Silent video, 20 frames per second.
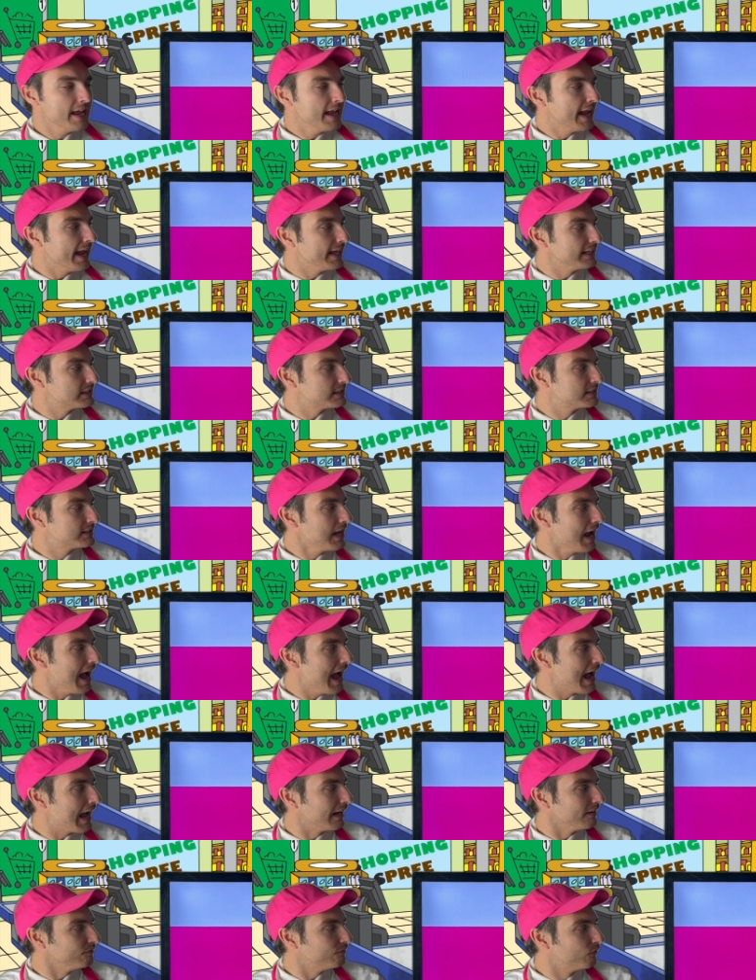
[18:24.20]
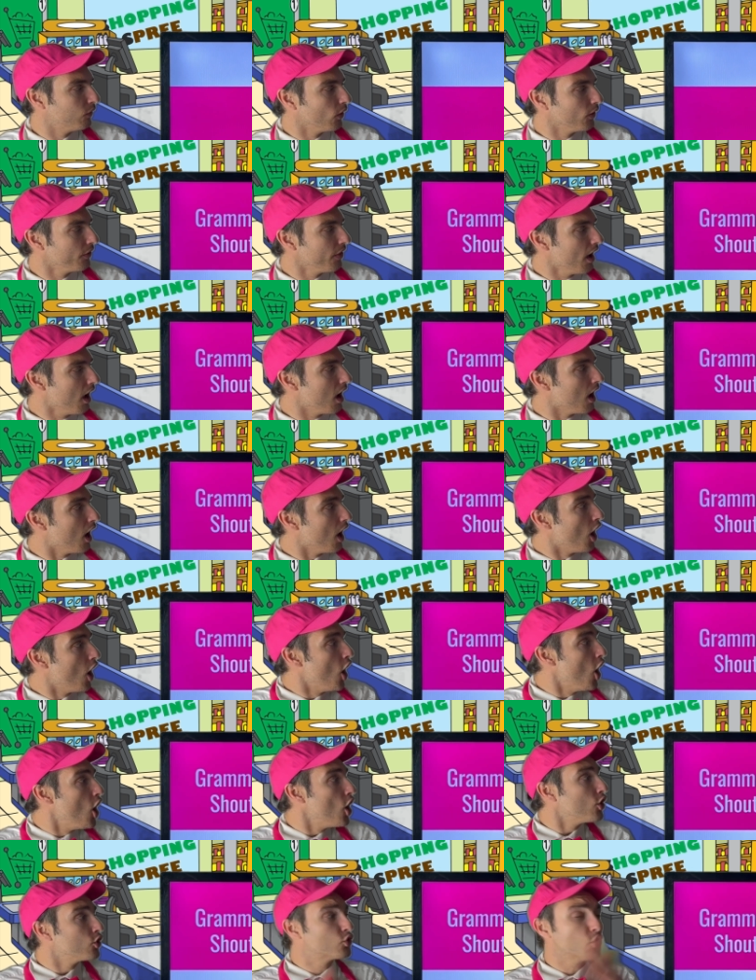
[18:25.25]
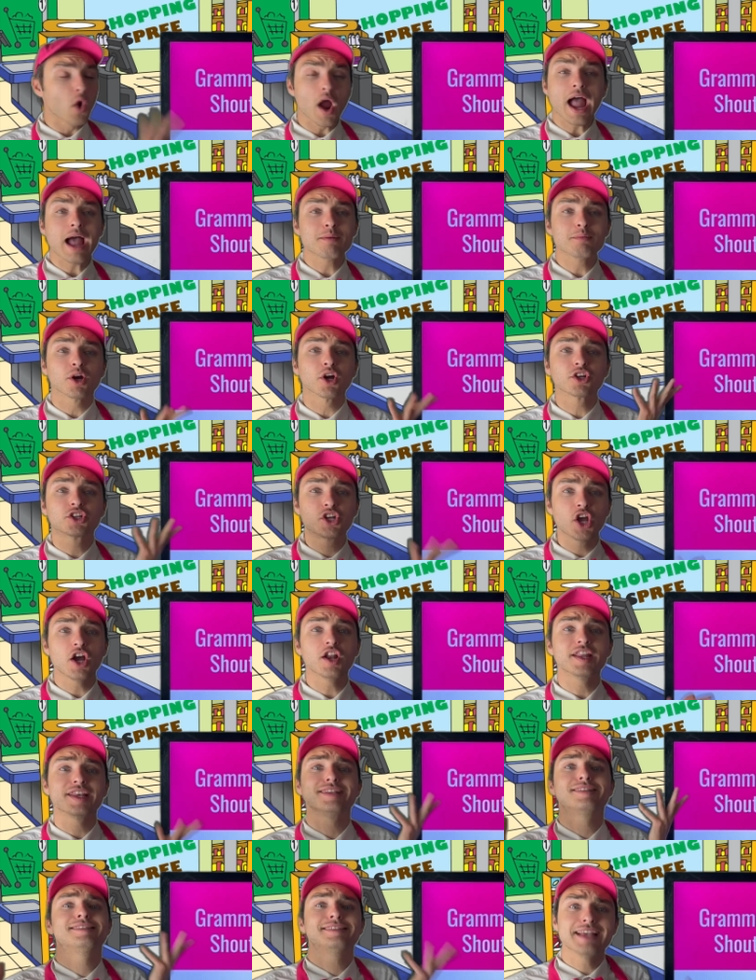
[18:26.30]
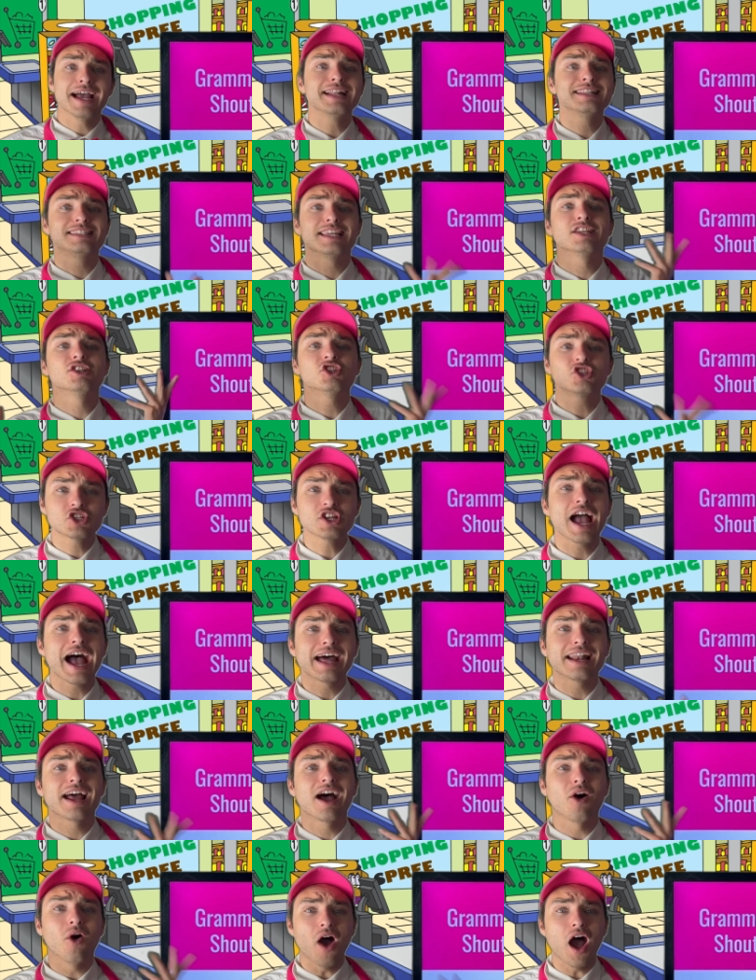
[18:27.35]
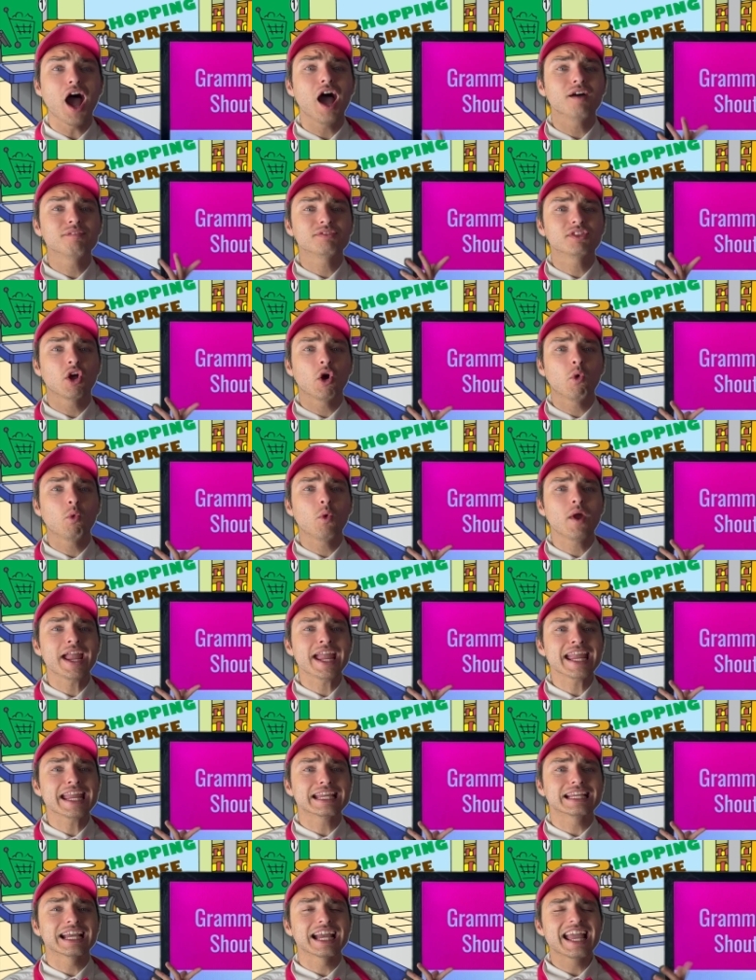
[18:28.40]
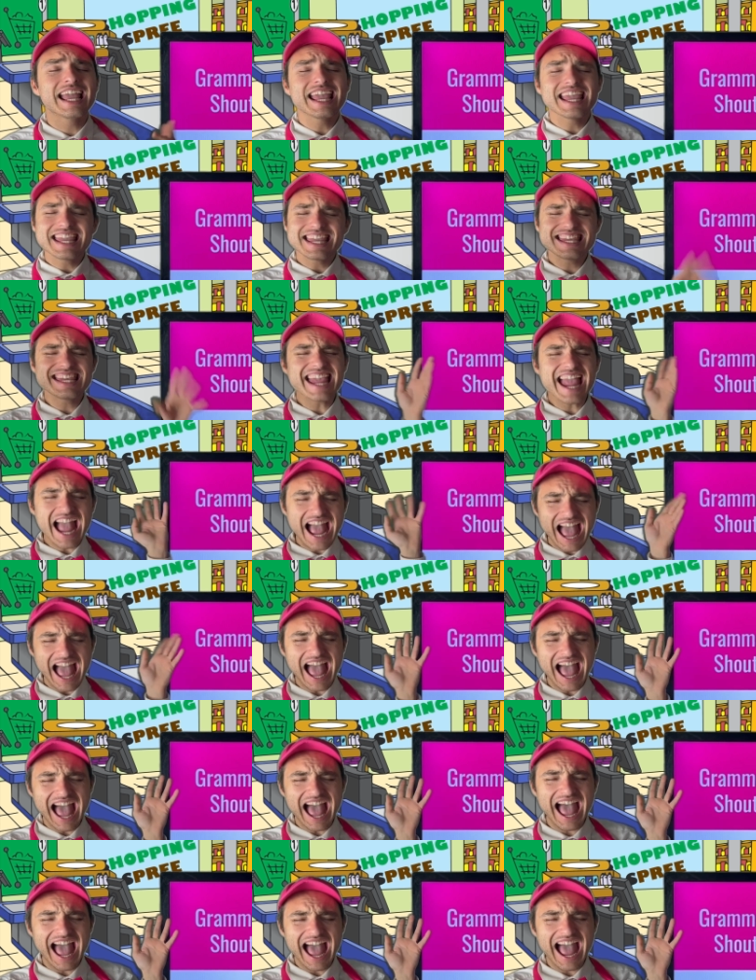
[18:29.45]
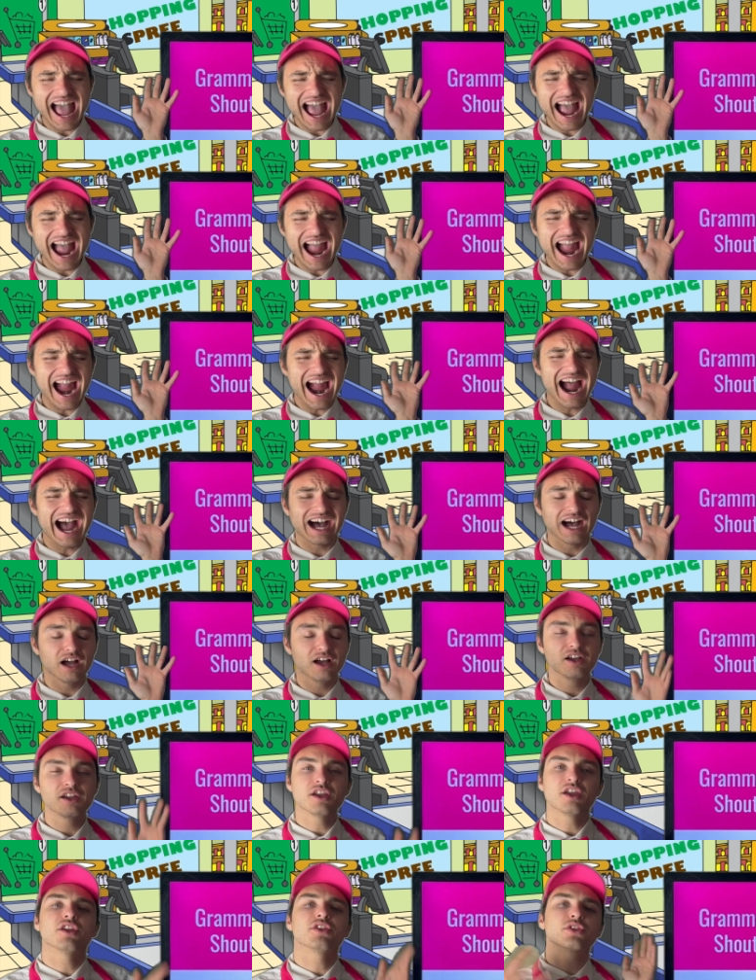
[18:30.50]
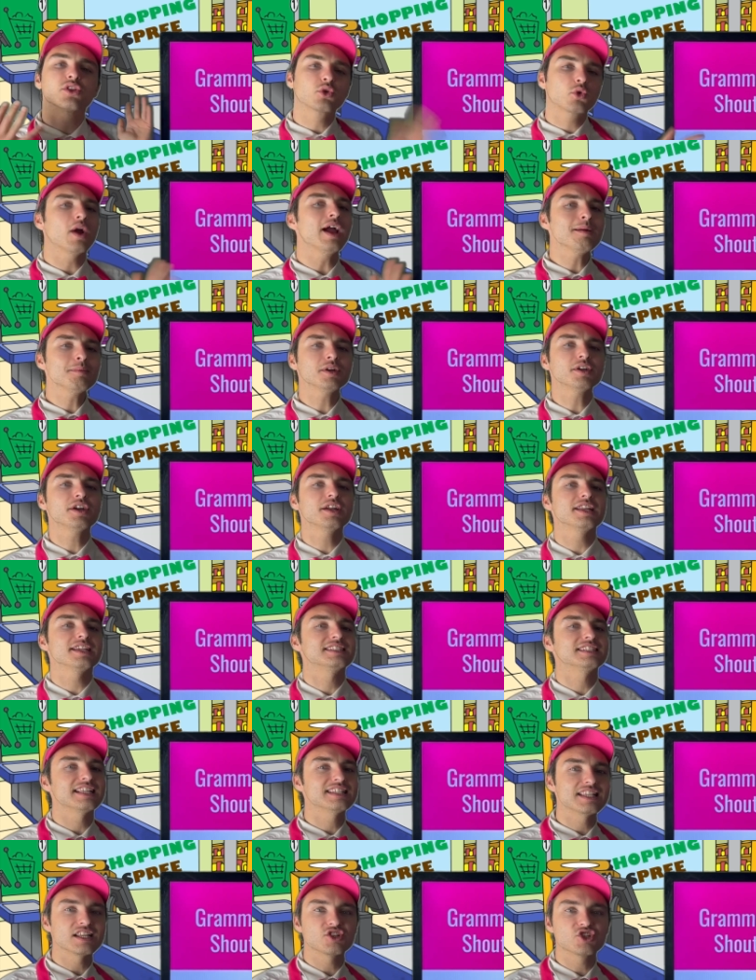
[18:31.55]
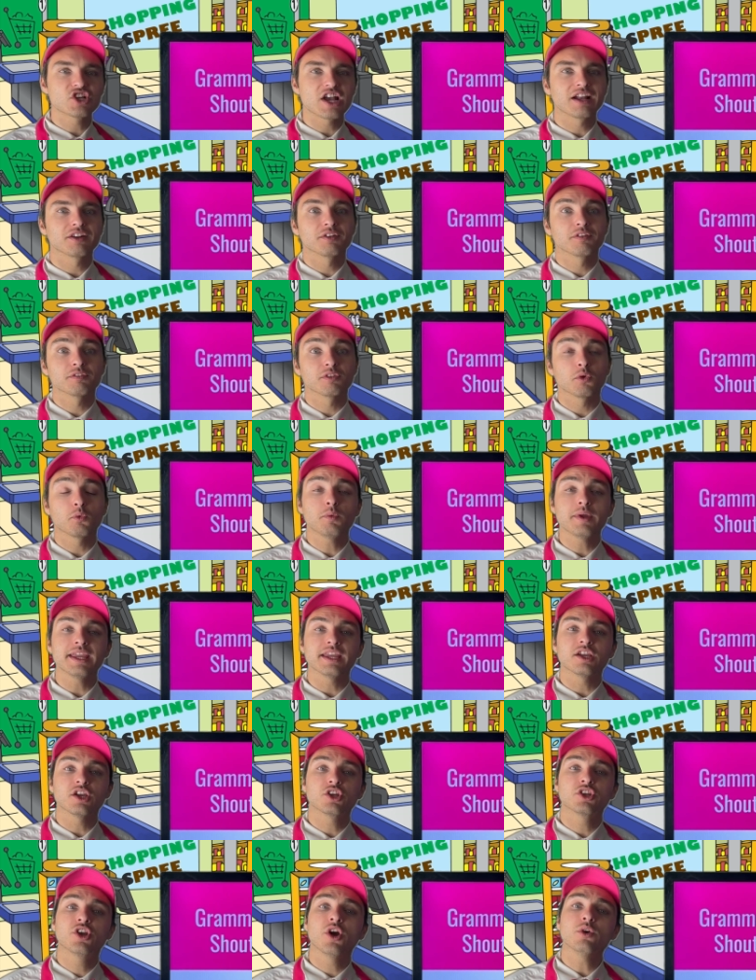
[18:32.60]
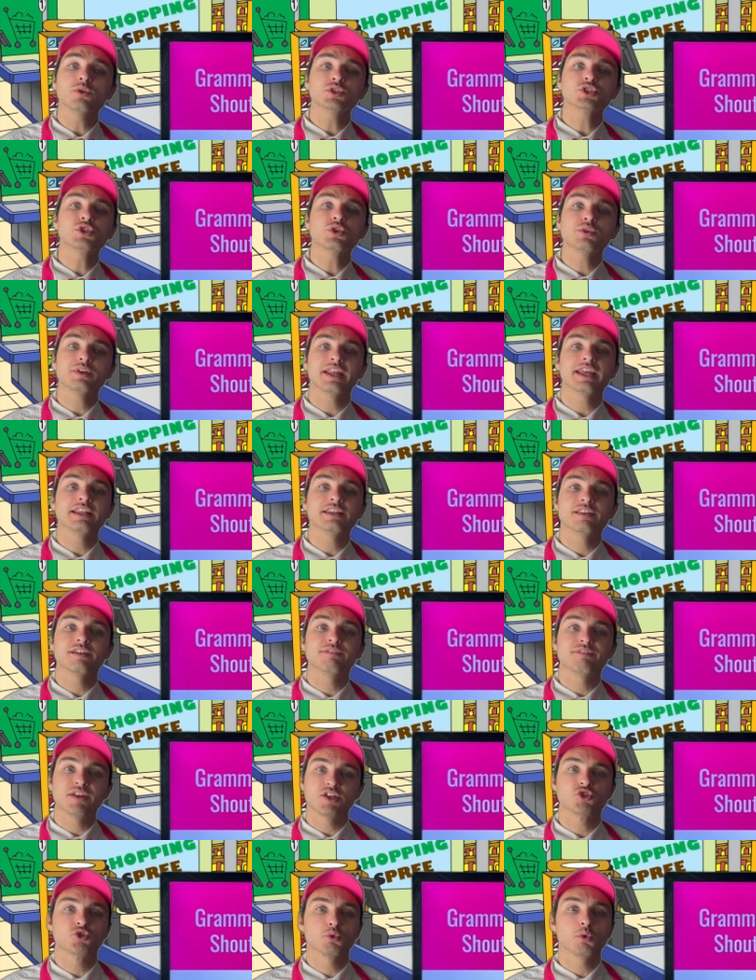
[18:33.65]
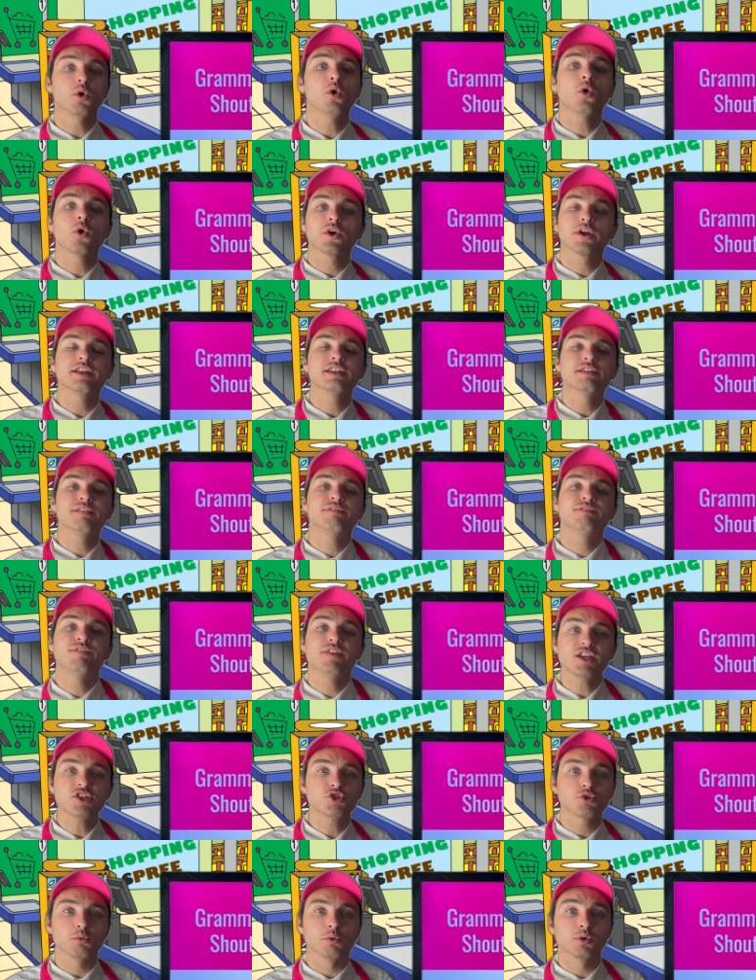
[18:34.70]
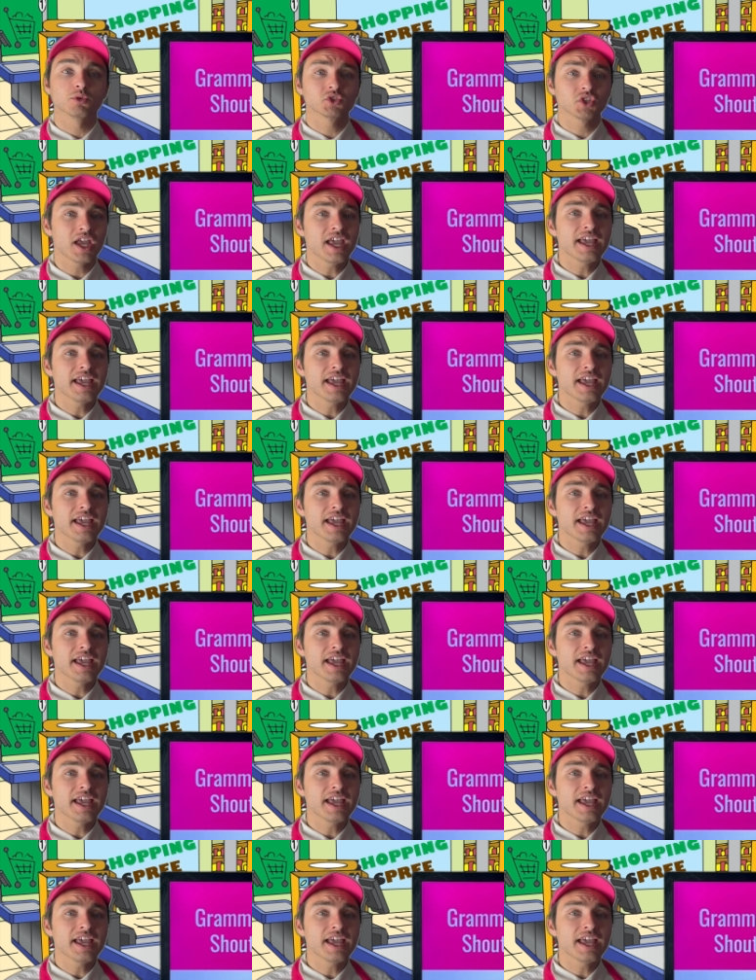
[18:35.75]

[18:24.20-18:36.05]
It's time for the Grammar Goodie Sentence Shoutout of the Week. Yeah! The Grammar Goodie Sentence Shoutout of the Week goes to an individual or individuals